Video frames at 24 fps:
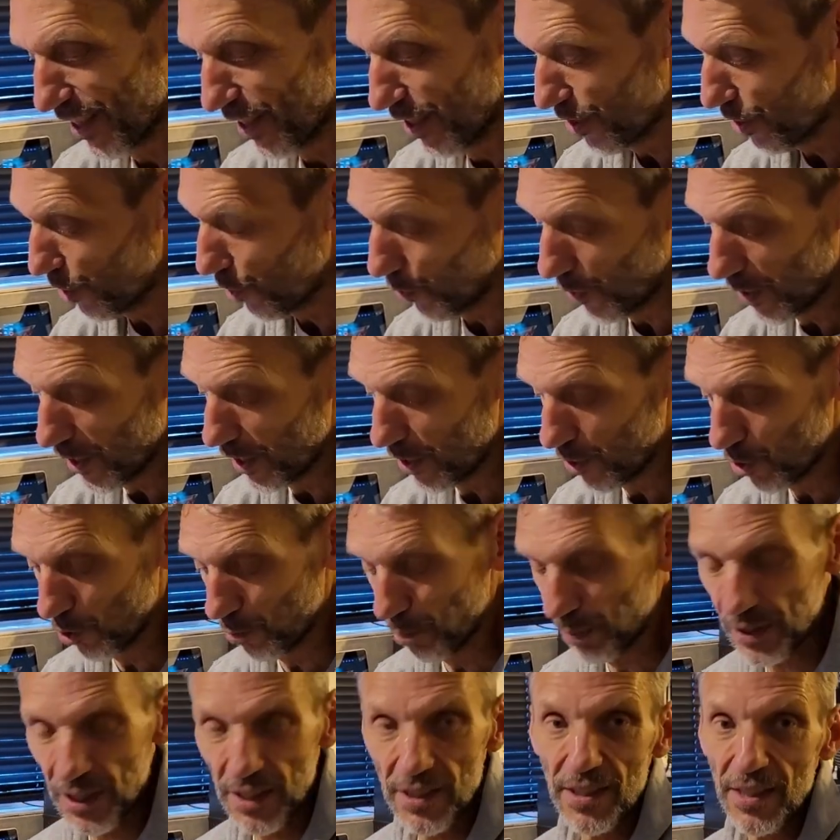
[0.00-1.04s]
So really cool,
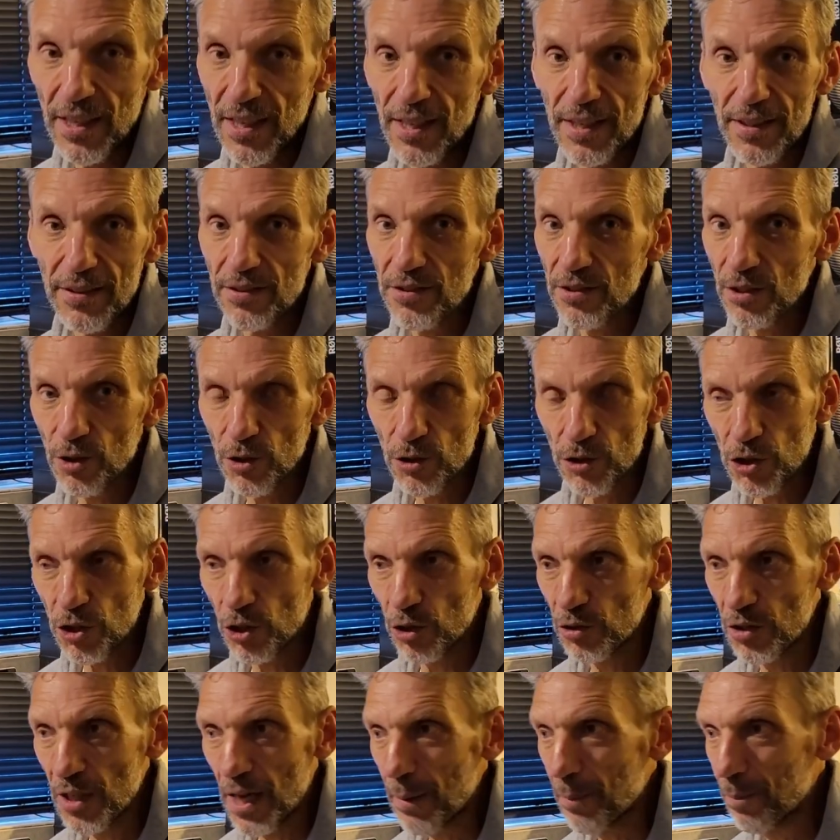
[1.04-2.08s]
but in the end,
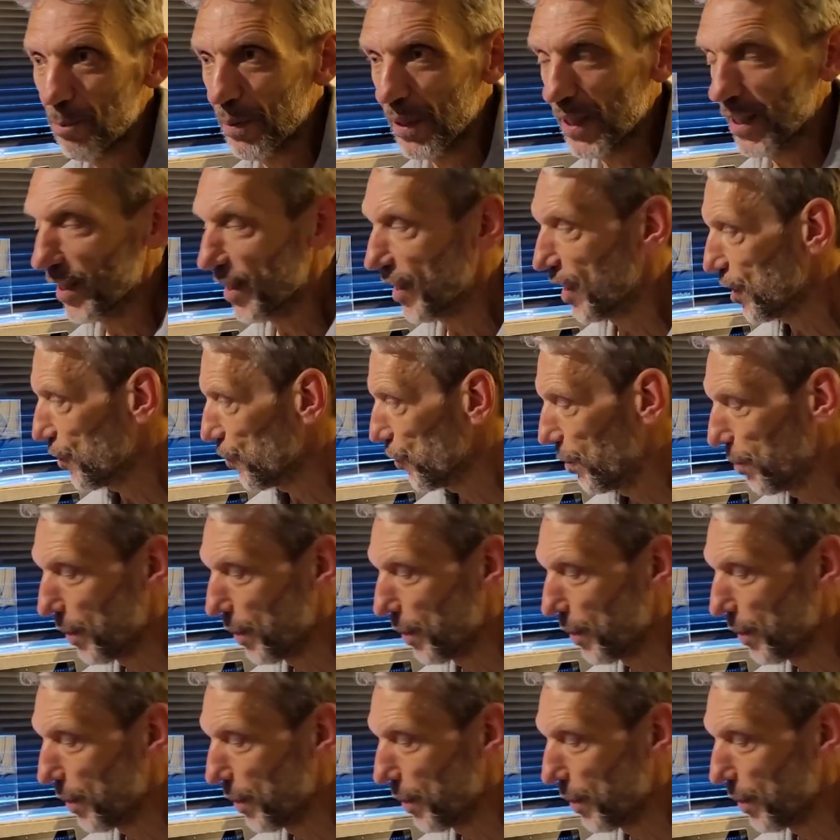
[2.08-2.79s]
also the Aprilias for